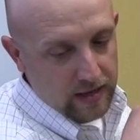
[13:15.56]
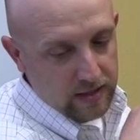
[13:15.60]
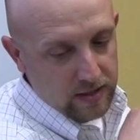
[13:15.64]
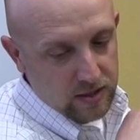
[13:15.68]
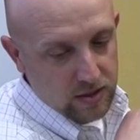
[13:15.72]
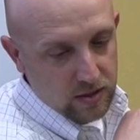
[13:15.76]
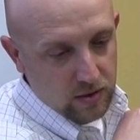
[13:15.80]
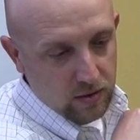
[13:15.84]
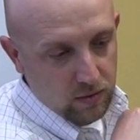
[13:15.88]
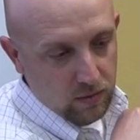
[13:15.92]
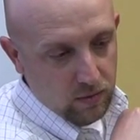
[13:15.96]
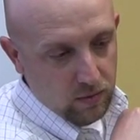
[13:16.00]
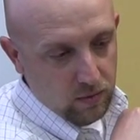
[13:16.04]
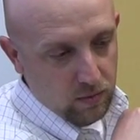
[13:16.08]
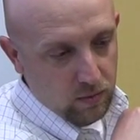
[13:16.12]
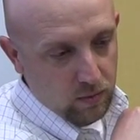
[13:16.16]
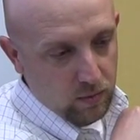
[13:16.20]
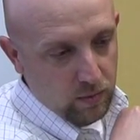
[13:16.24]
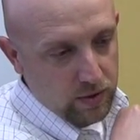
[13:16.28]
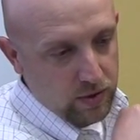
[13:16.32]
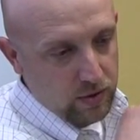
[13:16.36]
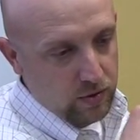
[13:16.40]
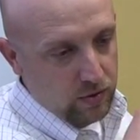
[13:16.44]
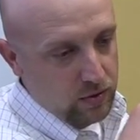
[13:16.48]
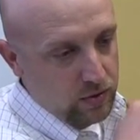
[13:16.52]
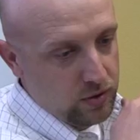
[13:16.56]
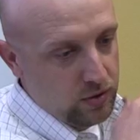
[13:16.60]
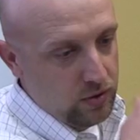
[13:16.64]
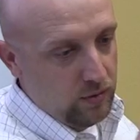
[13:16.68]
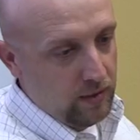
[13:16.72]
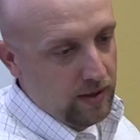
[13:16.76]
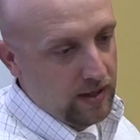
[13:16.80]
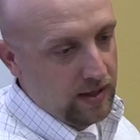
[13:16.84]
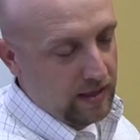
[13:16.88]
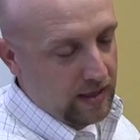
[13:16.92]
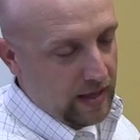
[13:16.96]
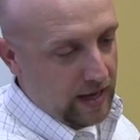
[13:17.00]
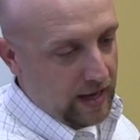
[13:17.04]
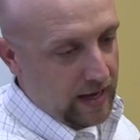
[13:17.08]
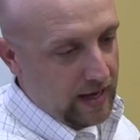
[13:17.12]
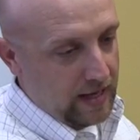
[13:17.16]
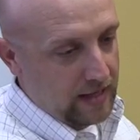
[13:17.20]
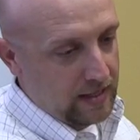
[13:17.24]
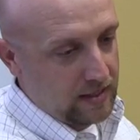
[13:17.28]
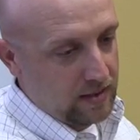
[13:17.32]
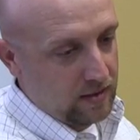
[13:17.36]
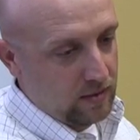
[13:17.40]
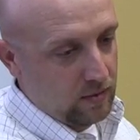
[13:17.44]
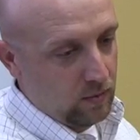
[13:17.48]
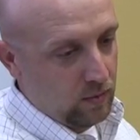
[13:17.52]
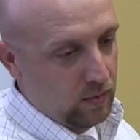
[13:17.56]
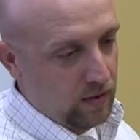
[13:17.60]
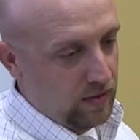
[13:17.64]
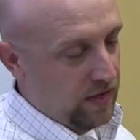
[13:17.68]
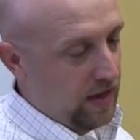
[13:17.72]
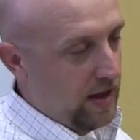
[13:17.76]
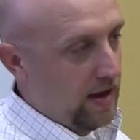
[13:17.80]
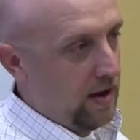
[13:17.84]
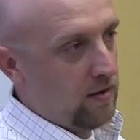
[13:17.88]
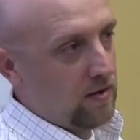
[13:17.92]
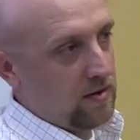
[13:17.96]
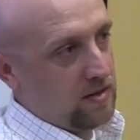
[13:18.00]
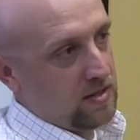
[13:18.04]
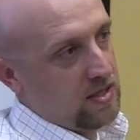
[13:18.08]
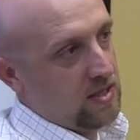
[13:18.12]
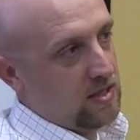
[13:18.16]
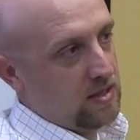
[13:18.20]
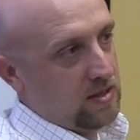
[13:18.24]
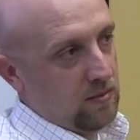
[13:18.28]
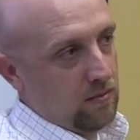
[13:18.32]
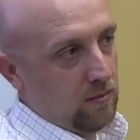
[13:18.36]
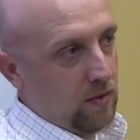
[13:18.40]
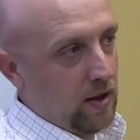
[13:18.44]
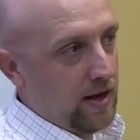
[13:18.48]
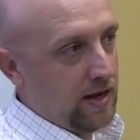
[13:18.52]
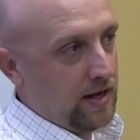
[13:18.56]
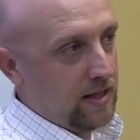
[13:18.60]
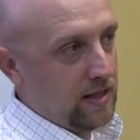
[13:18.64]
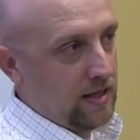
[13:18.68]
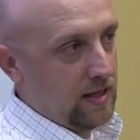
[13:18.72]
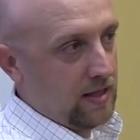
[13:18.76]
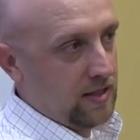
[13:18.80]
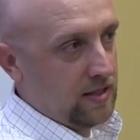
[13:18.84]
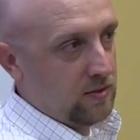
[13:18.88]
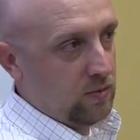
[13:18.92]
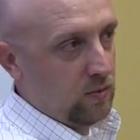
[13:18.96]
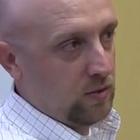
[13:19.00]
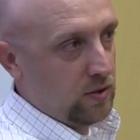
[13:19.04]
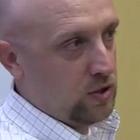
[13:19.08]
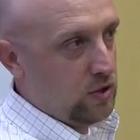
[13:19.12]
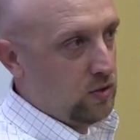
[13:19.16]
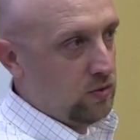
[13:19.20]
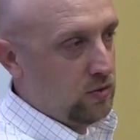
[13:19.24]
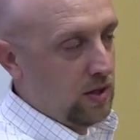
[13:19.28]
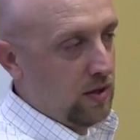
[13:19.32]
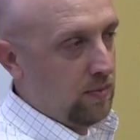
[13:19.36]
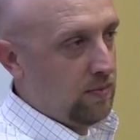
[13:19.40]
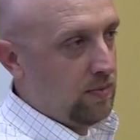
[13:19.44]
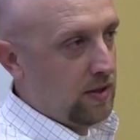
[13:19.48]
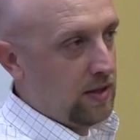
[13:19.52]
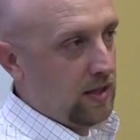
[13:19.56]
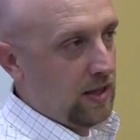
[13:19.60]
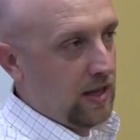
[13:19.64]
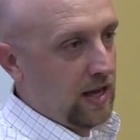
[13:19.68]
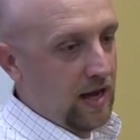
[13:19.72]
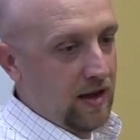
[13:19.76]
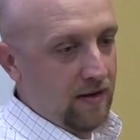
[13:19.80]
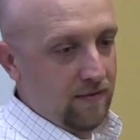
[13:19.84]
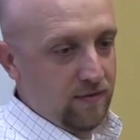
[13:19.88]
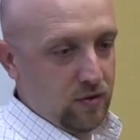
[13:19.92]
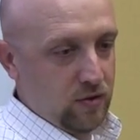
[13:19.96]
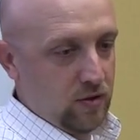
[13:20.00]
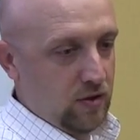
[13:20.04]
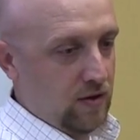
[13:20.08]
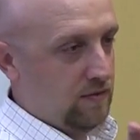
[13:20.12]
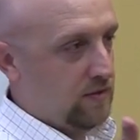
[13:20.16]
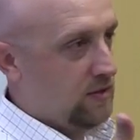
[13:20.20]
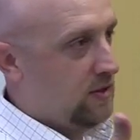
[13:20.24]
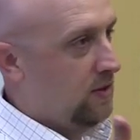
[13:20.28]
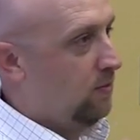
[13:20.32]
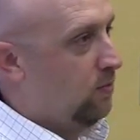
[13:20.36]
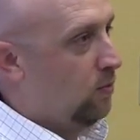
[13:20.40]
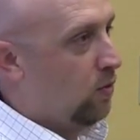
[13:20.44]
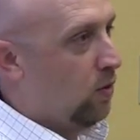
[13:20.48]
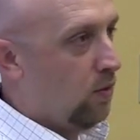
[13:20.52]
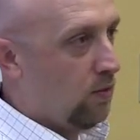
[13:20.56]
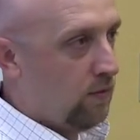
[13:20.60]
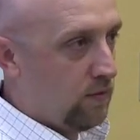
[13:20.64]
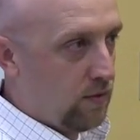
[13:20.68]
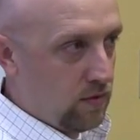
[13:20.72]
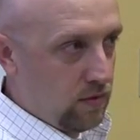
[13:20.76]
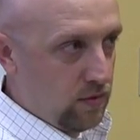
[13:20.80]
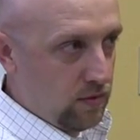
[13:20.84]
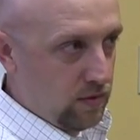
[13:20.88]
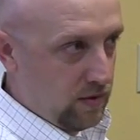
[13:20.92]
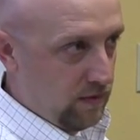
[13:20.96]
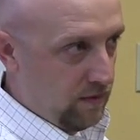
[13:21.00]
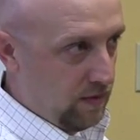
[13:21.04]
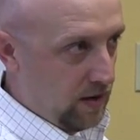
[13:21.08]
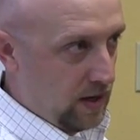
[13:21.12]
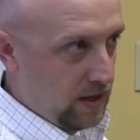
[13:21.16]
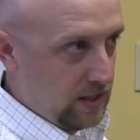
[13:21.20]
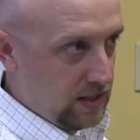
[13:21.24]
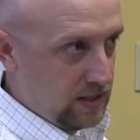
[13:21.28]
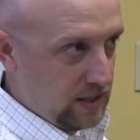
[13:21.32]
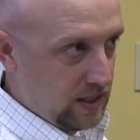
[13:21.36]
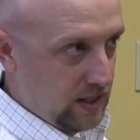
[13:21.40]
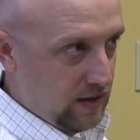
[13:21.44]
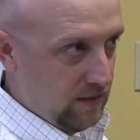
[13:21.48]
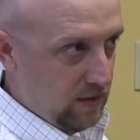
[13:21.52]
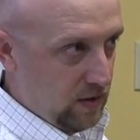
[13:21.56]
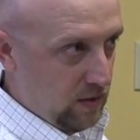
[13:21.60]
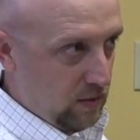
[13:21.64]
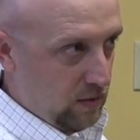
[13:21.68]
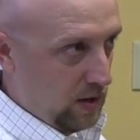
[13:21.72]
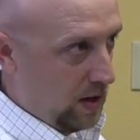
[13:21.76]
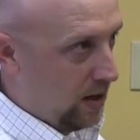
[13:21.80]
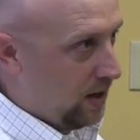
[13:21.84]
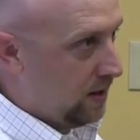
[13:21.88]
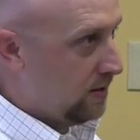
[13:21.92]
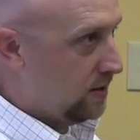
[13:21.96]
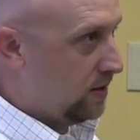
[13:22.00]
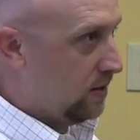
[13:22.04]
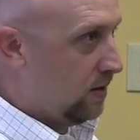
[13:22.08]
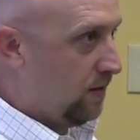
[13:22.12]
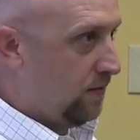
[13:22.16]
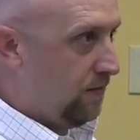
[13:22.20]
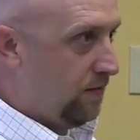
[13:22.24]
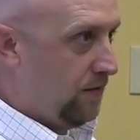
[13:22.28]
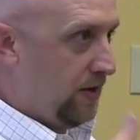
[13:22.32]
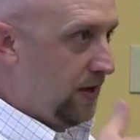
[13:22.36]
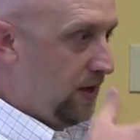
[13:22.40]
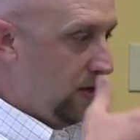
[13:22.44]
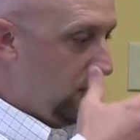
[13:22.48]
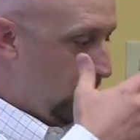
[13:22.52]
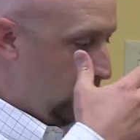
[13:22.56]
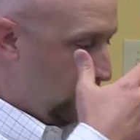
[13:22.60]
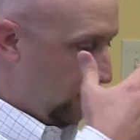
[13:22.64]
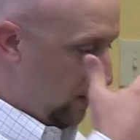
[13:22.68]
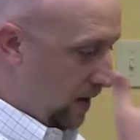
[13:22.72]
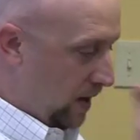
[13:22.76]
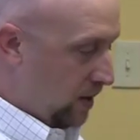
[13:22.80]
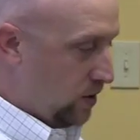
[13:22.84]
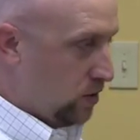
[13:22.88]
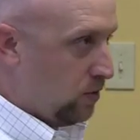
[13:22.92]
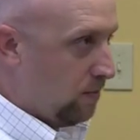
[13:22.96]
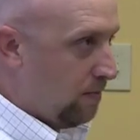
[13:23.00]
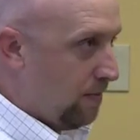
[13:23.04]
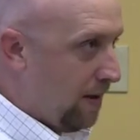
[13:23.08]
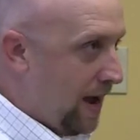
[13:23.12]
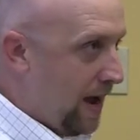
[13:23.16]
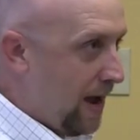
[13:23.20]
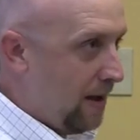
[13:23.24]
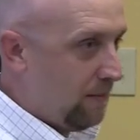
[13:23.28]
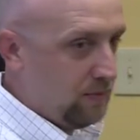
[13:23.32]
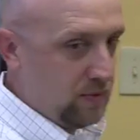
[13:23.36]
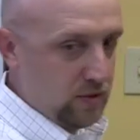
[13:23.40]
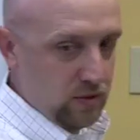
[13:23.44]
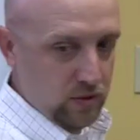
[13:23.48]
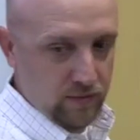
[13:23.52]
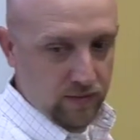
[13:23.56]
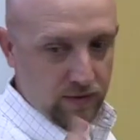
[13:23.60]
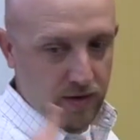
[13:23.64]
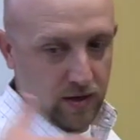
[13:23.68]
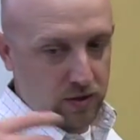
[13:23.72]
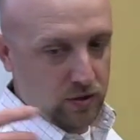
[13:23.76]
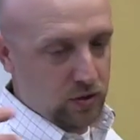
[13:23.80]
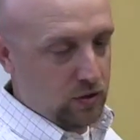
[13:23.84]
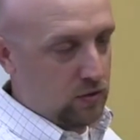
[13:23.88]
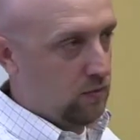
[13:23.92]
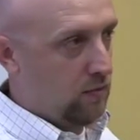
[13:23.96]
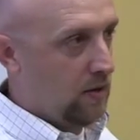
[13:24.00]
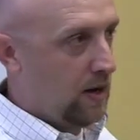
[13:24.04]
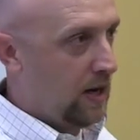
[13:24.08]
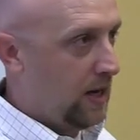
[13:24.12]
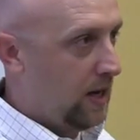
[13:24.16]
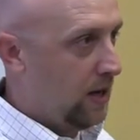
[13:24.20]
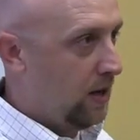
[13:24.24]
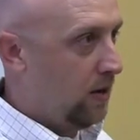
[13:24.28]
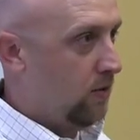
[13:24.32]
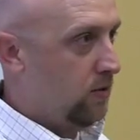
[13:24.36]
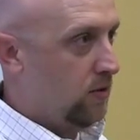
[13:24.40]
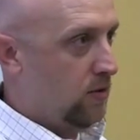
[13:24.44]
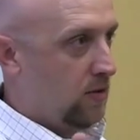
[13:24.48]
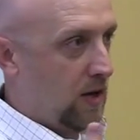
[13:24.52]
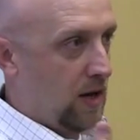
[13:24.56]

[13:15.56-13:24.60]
And so when you're doing that without a system like this, what you typically have is you have some rover device giving you an ISR feed. You've got your maps. You've got your radio.